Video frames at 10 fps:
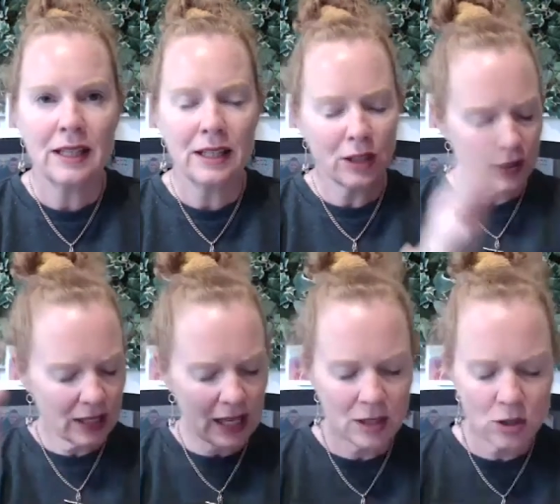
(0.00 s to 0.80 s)
you go,
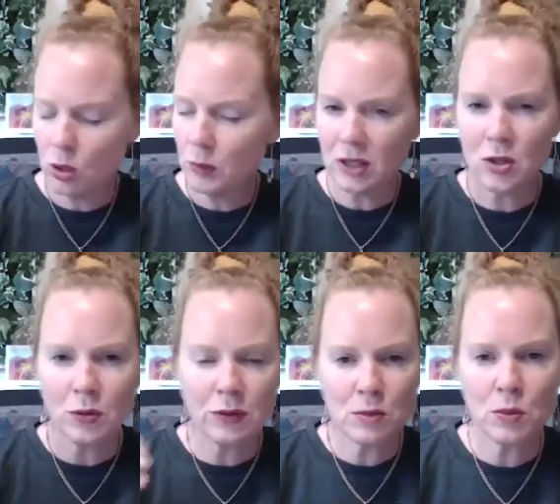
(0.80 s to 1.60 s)
yeah, sure, we can do
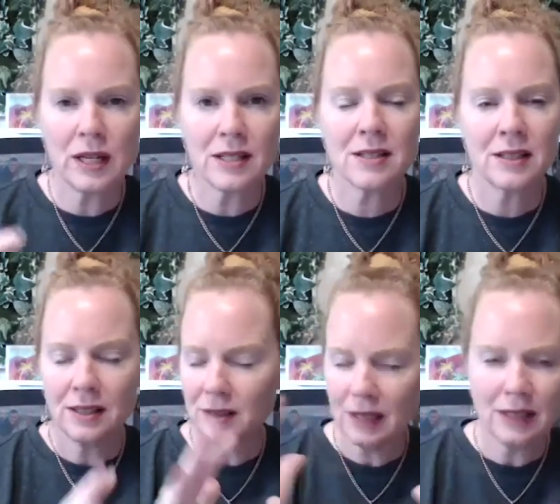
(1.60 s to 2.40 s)
Facebook ads,
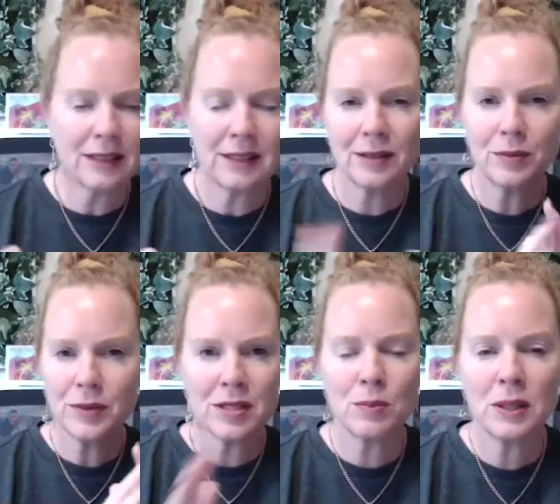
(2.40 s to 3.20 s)

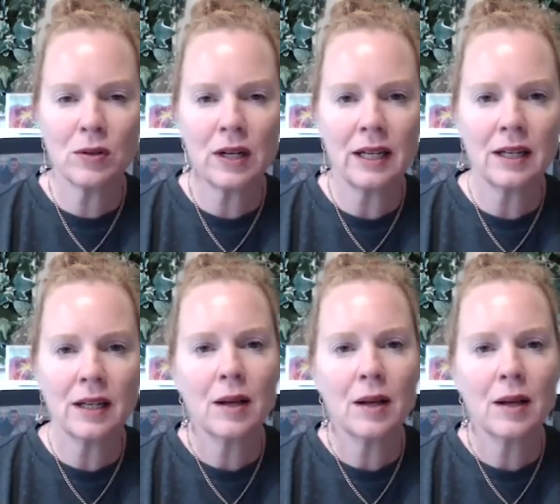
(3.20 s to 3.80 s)
this will be great.